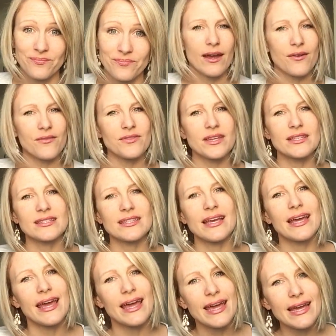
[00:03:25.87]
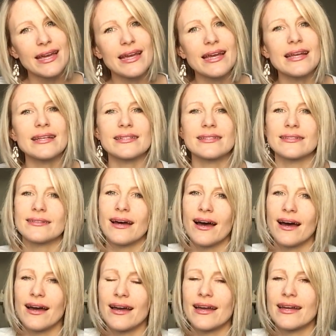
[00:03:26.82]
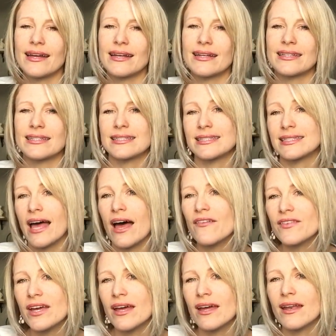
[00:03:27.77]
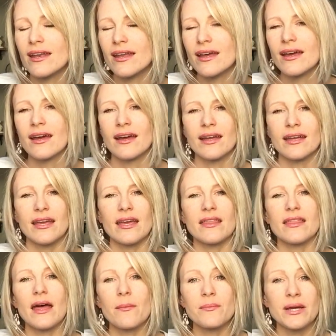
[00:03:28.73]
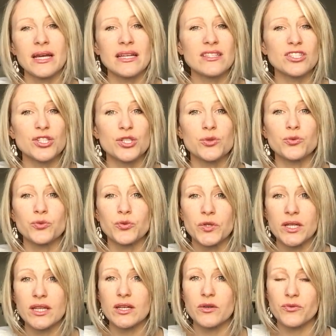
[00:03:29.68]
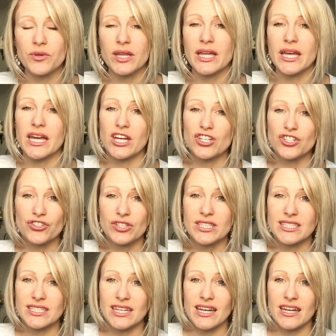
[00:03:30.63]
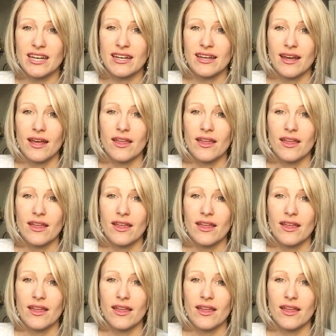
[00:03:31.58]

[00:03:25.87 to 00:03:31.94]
Now, if they say 8, 9, 7, okay, that means they're really interested.